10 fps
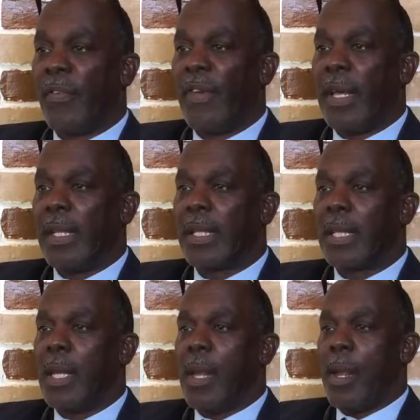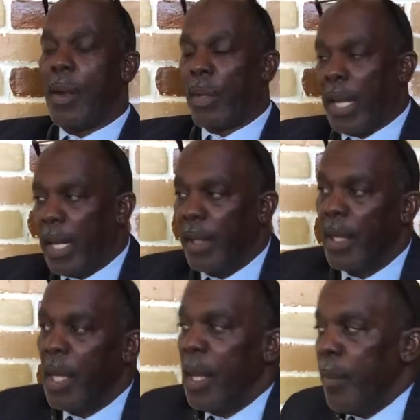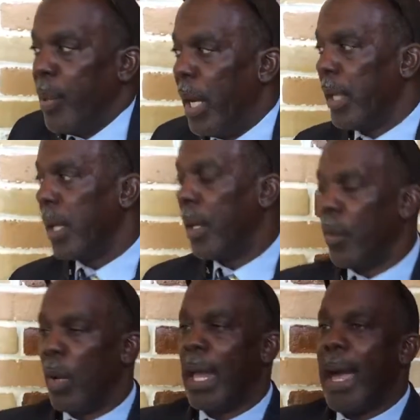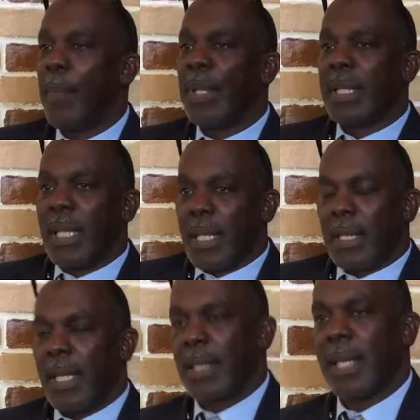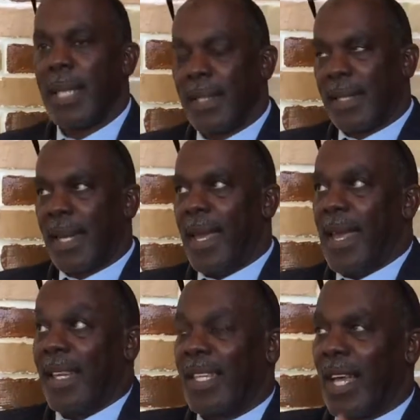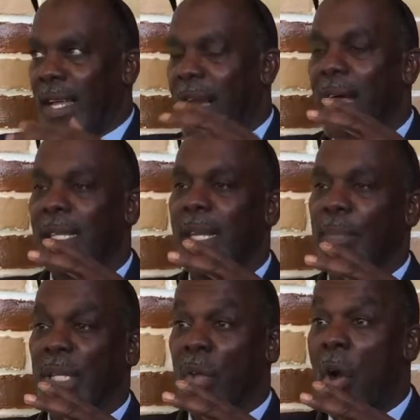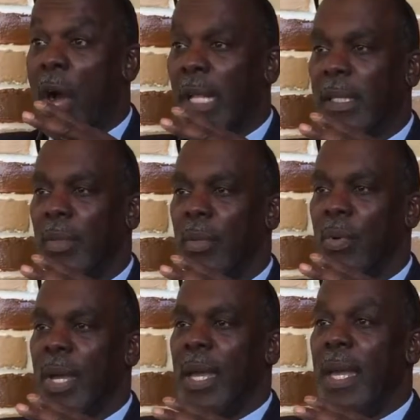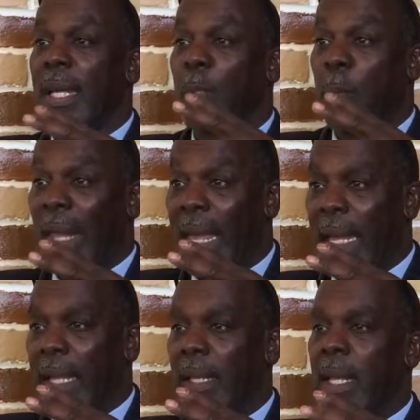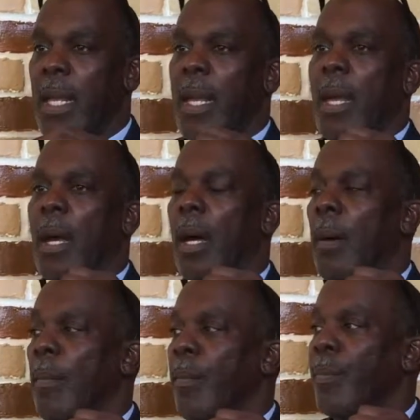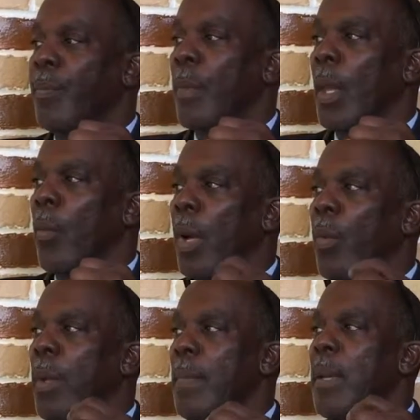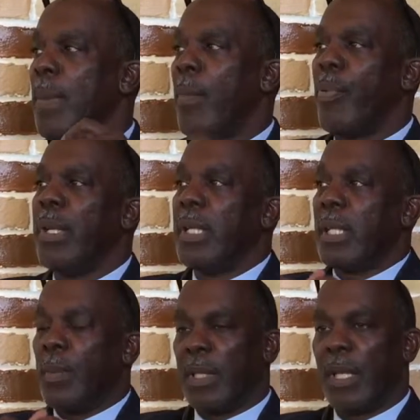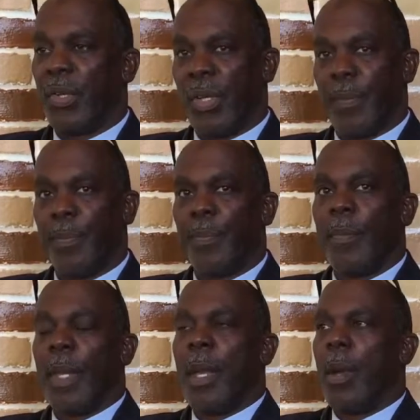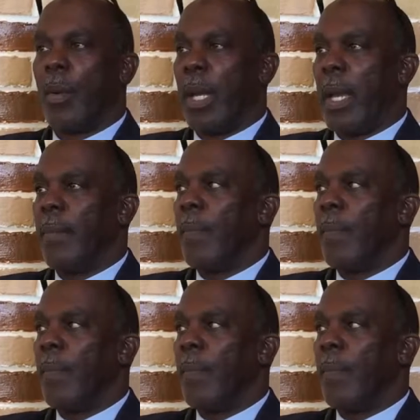defense. Right. Okay, but what happens is it's a concept that's hard to explain. What do we mean by predisposition? Okay,